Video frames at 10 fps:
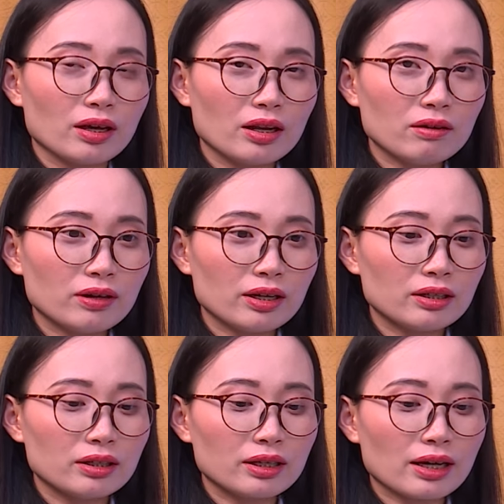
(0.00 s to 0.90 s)

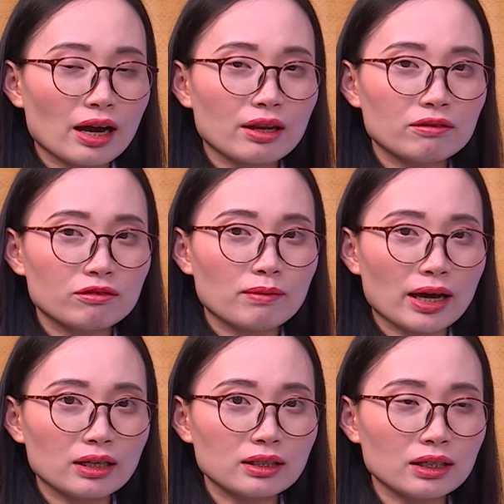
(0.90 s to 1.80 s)
innovated a kind of
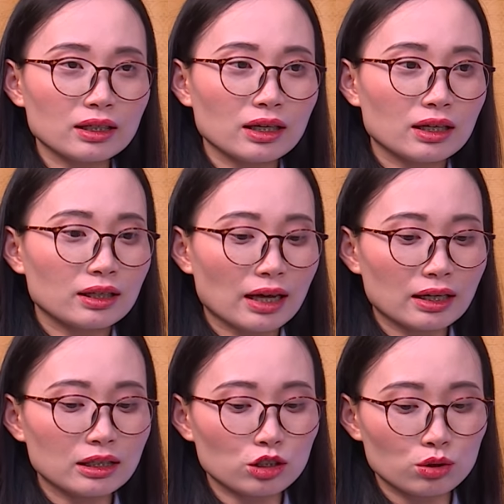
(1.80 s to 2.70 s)
medicine that
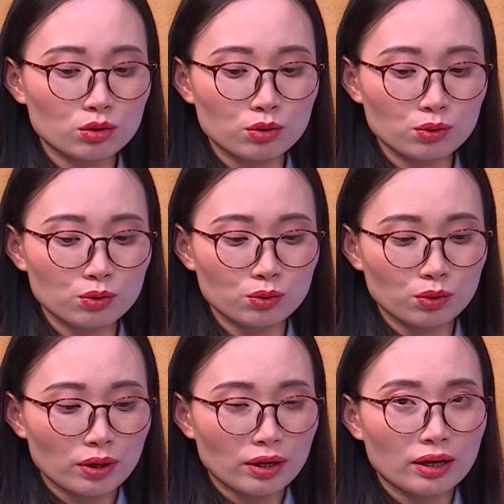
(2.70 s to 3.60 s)
is to,
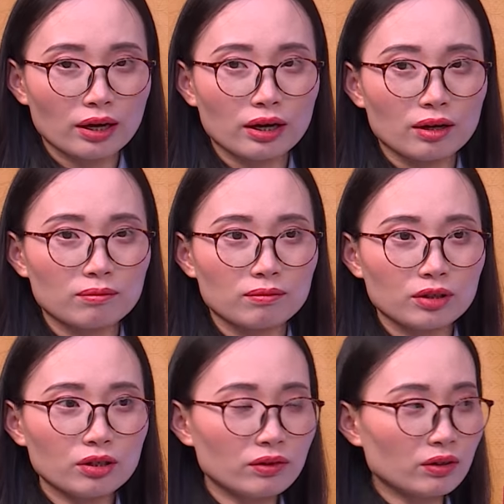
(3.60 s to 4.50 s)

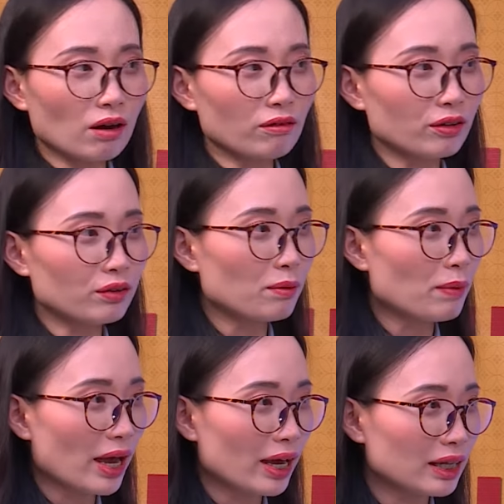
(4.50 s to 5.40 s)
you will not feel the
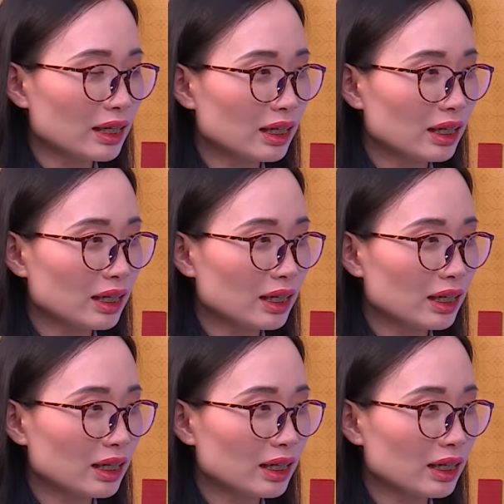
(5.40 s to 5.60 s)
pain